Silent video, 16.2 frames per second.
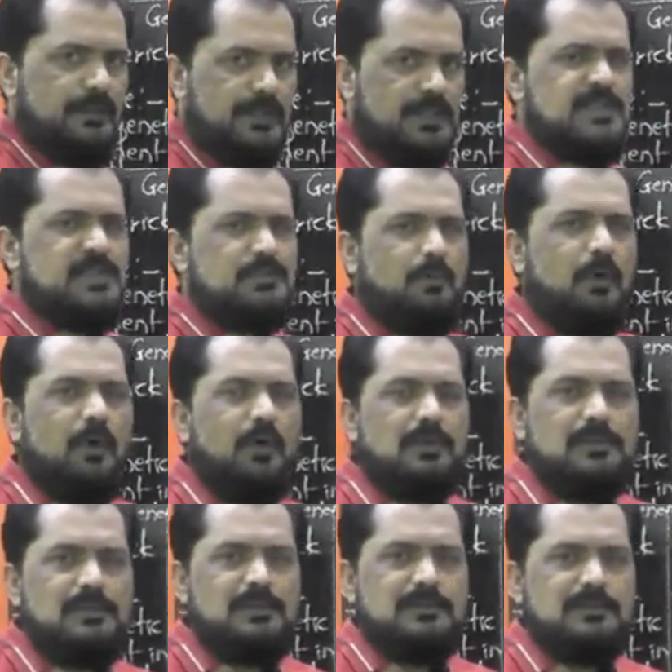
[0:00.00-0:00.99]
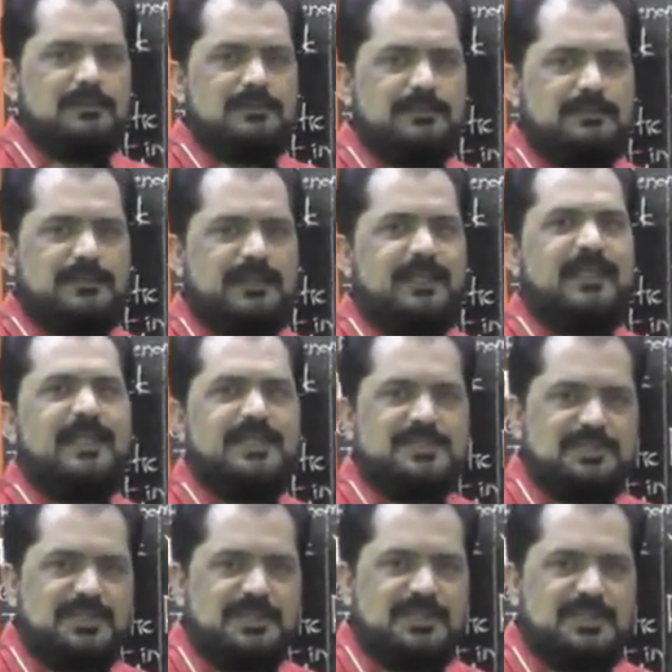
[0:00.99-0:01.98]
a small
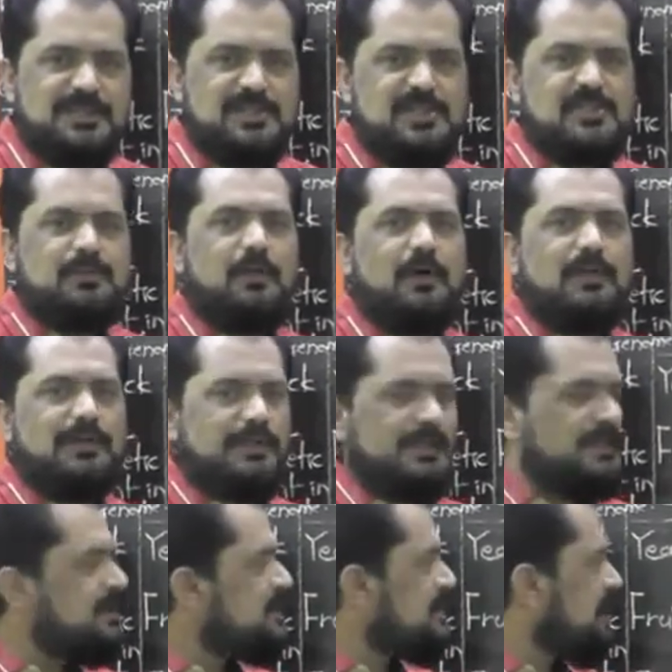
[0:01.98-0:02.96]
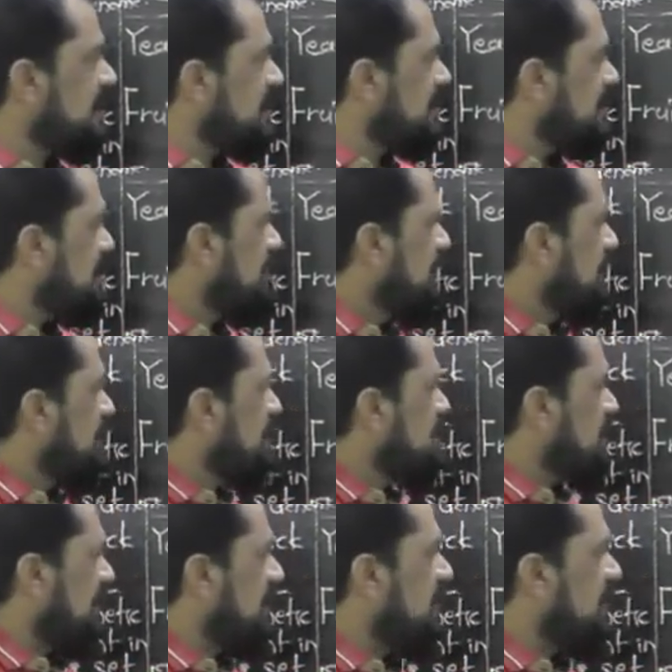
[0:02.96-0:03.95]
creature, small insect,
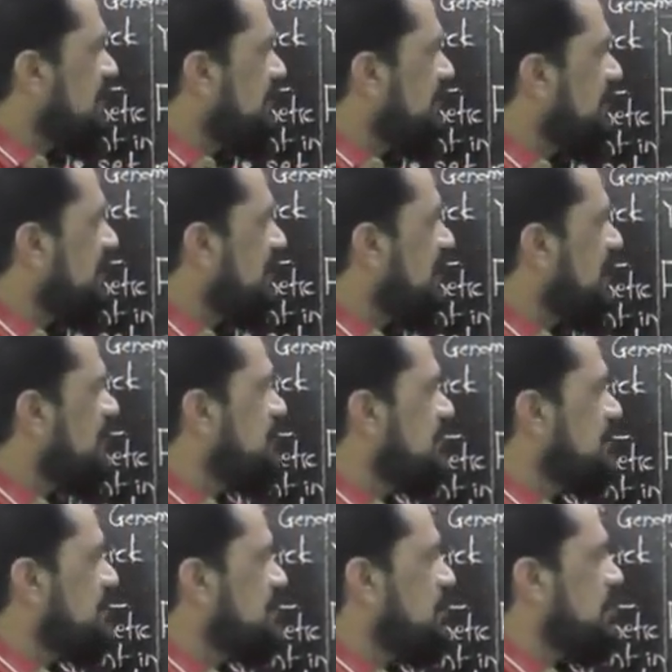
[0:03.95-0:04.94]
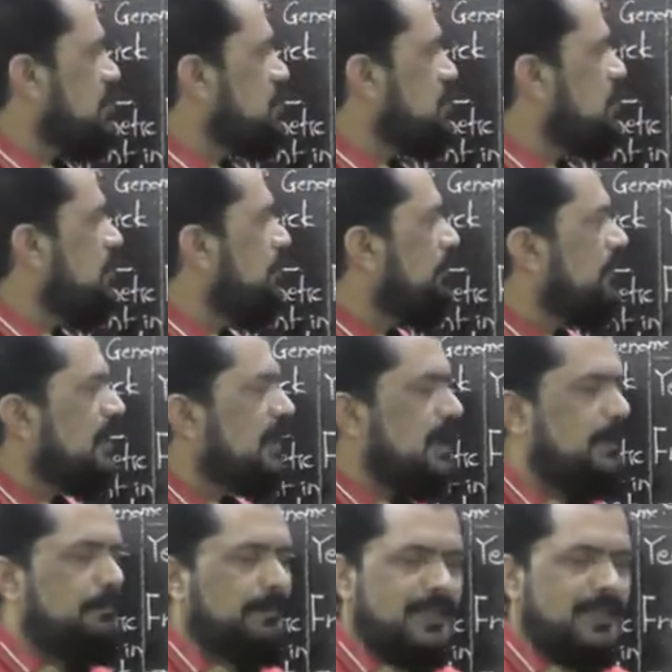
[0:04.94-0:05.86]
scientific name Drosophila